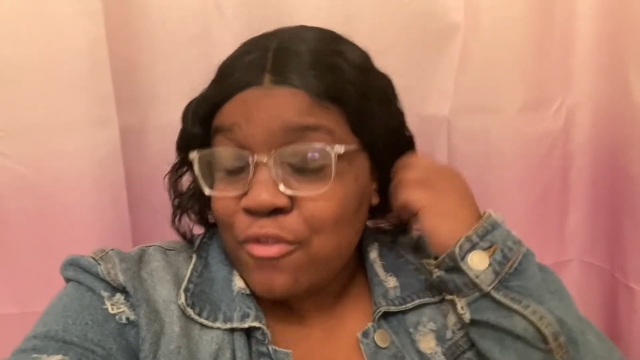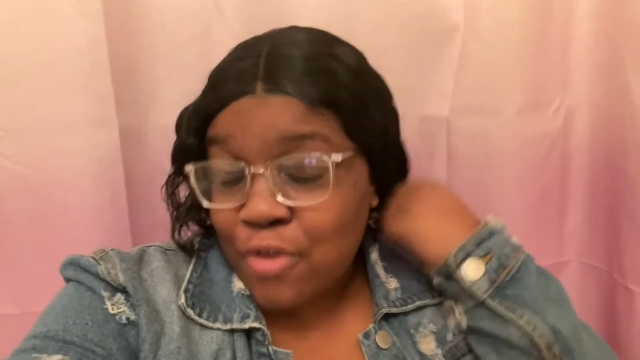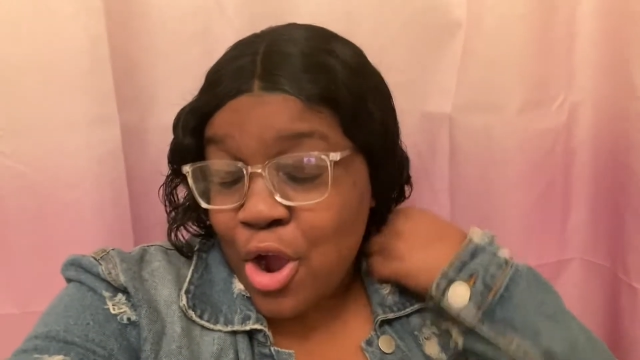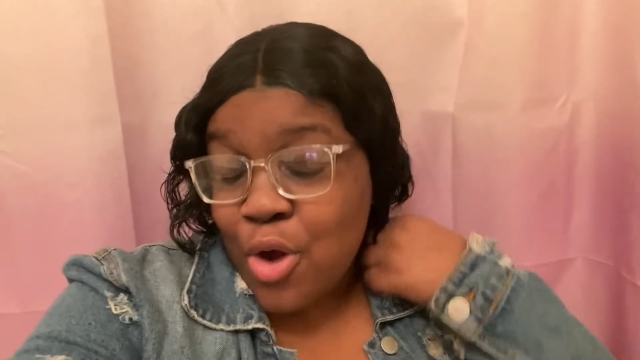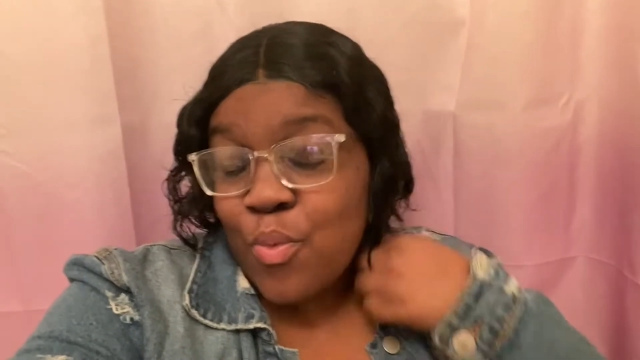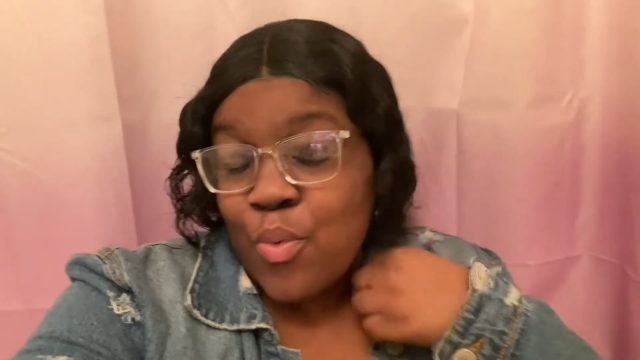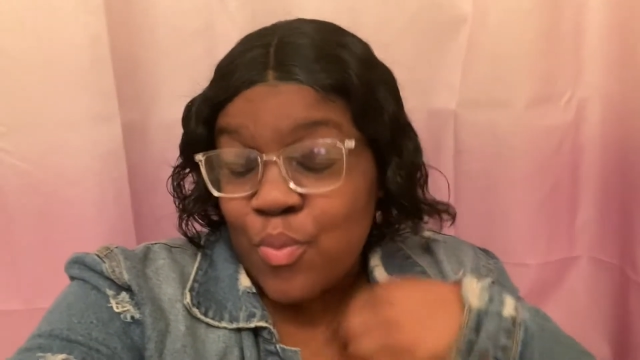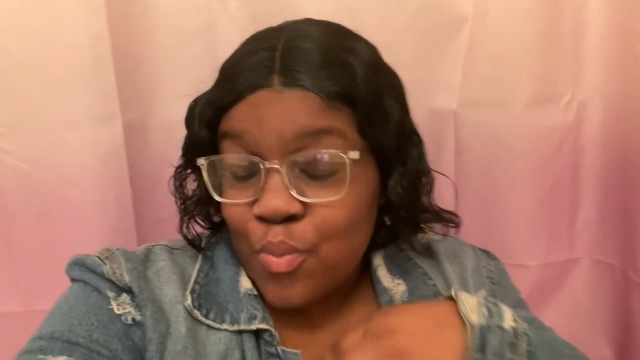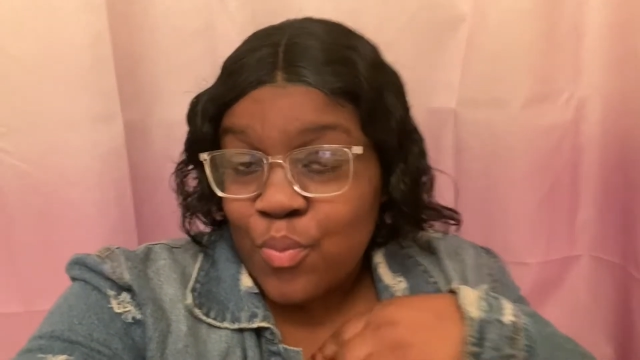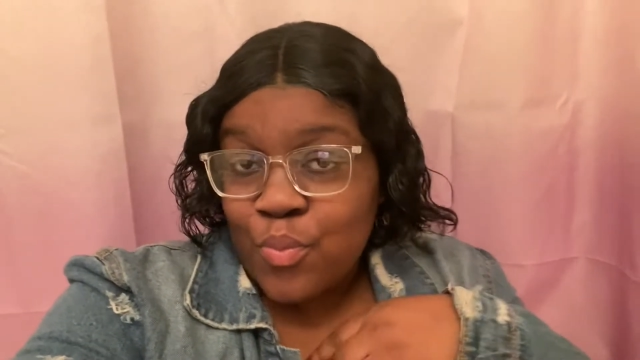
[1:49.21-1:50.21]
grow
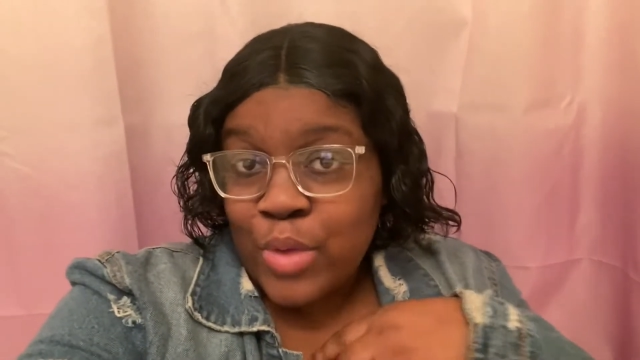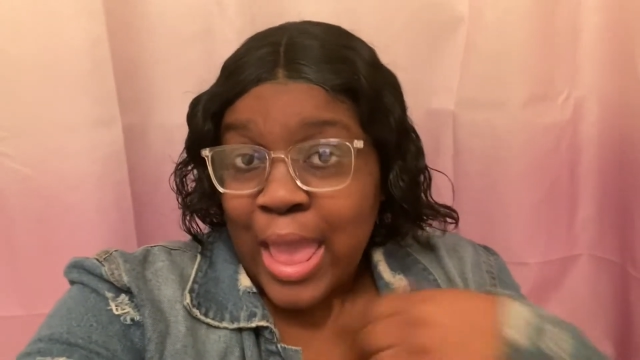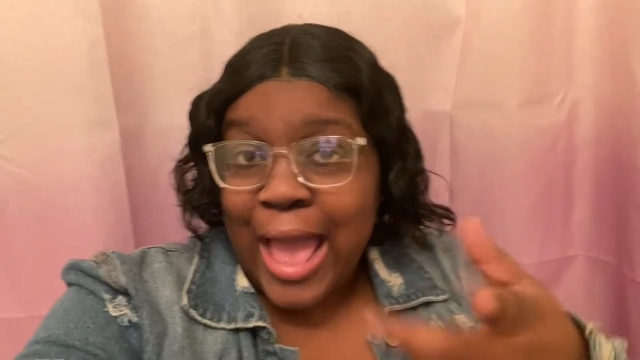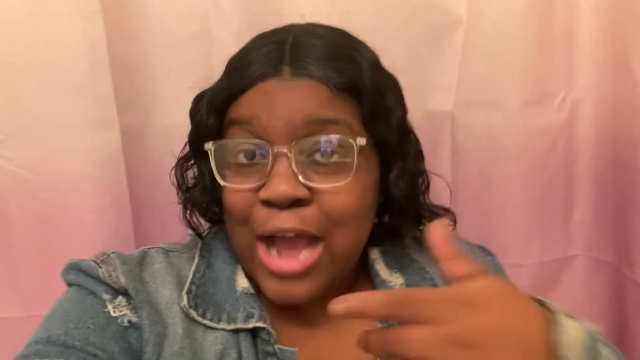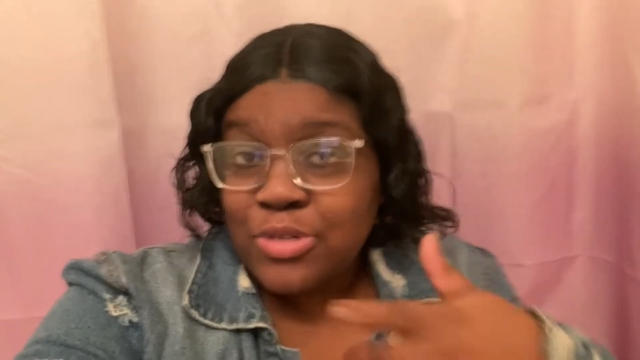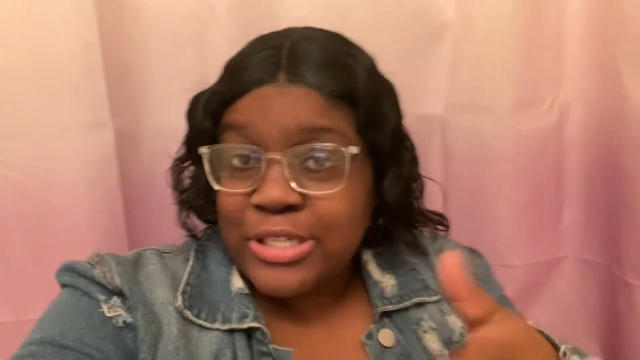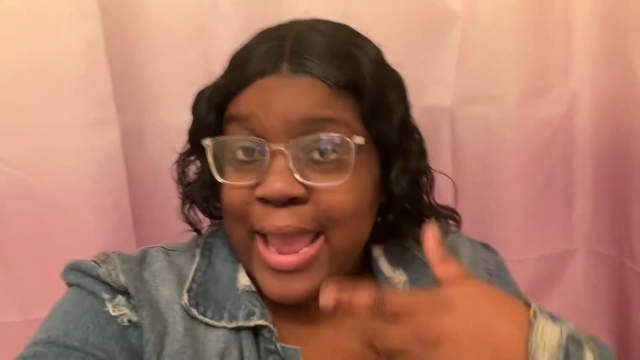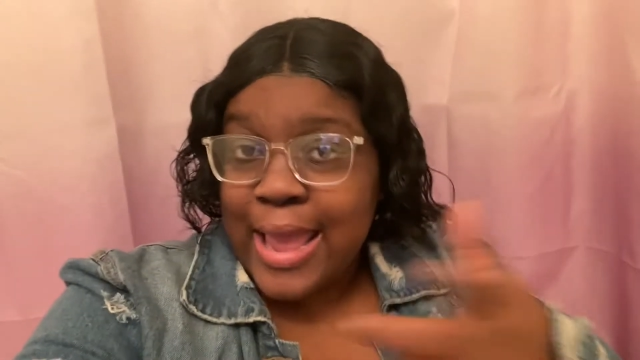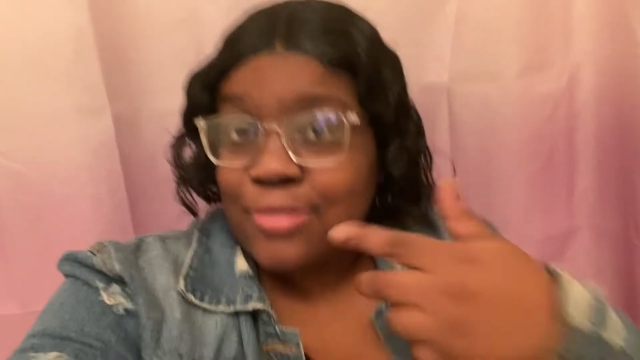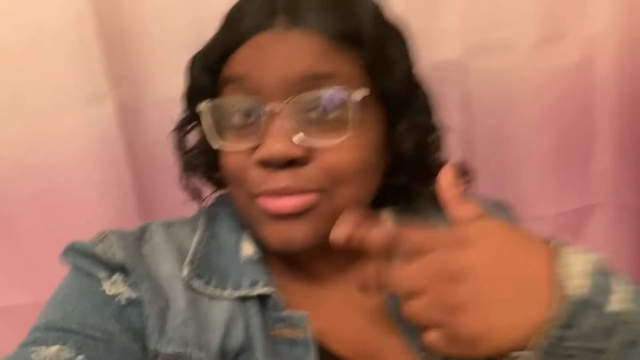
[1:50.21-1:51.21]
our
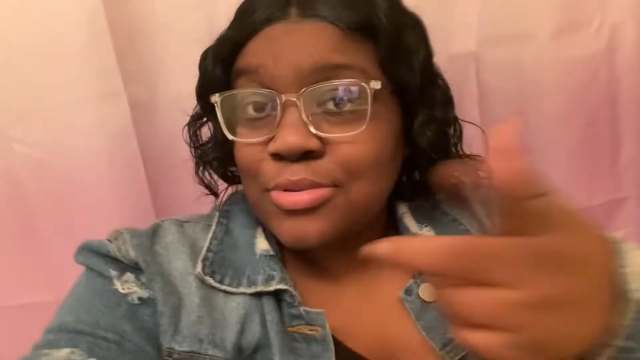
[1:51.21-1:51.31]
channels.